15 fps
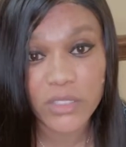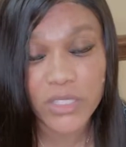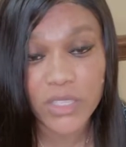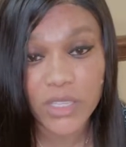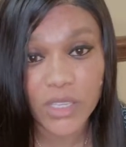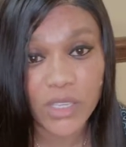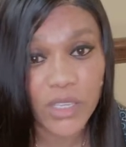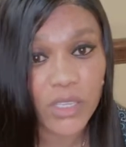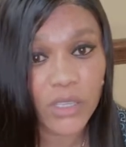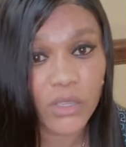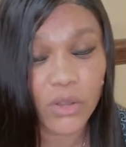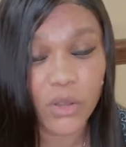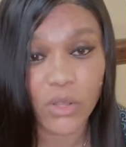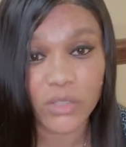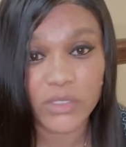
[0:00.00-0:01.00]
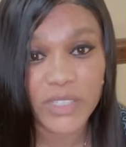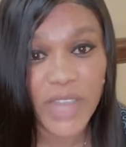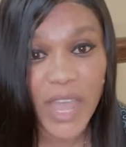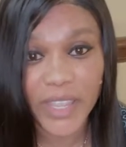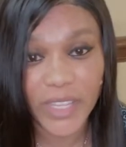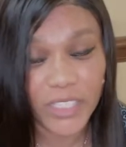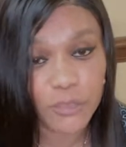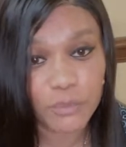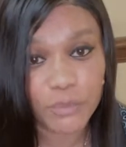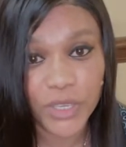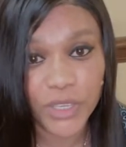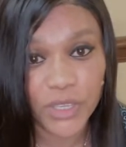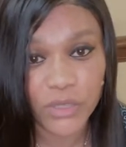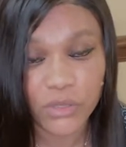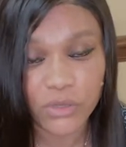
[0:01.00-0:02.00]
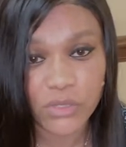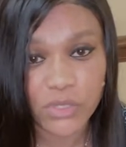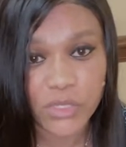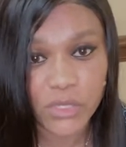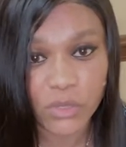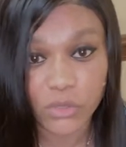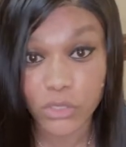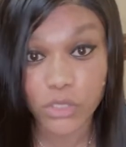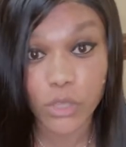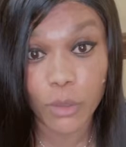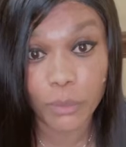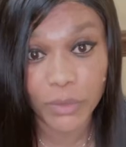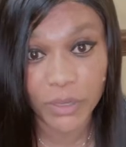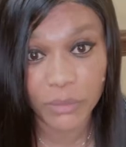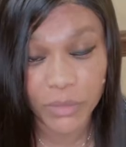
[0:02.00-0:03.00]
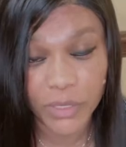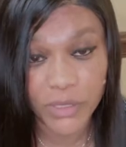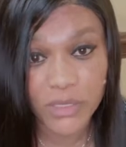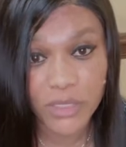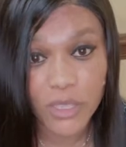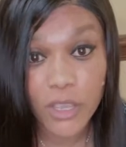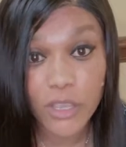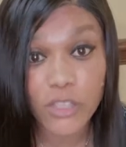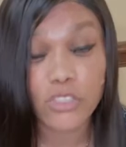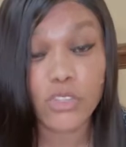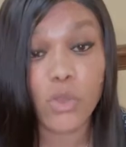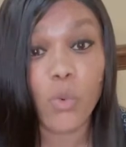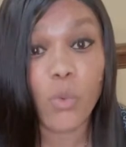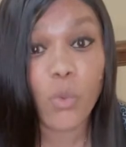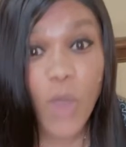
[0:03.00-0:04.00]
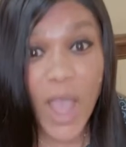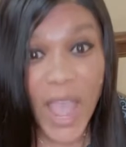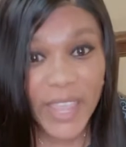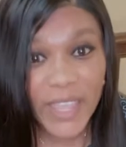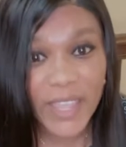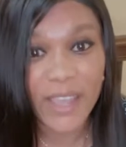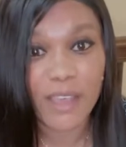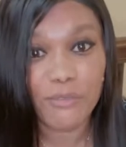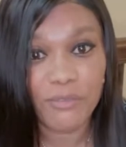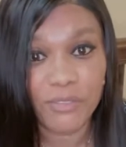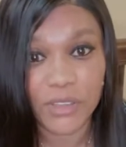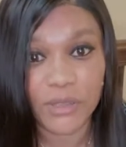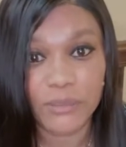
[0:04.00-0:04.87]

tea or diet pills or supplements. So why caffeine?